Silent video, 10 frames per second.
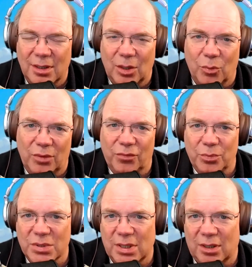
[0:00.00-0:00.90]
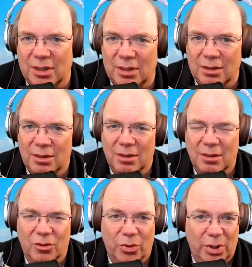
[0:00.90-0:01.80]
They went from selling,
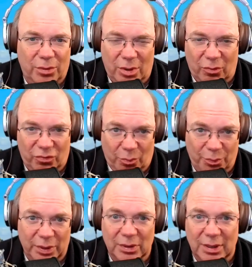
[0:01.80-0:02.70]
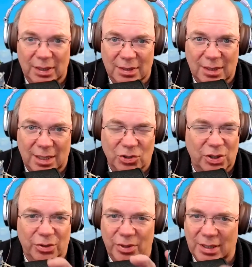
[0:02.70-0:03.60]
from building and
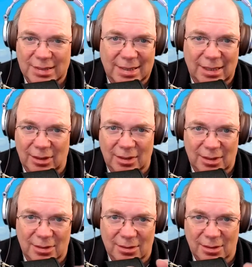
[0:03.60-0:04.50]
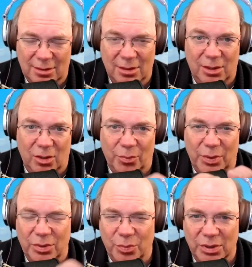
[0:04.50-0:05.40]
engineering and selling these to the
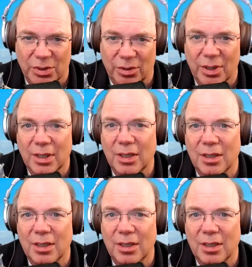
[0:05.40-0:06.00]
Army, military,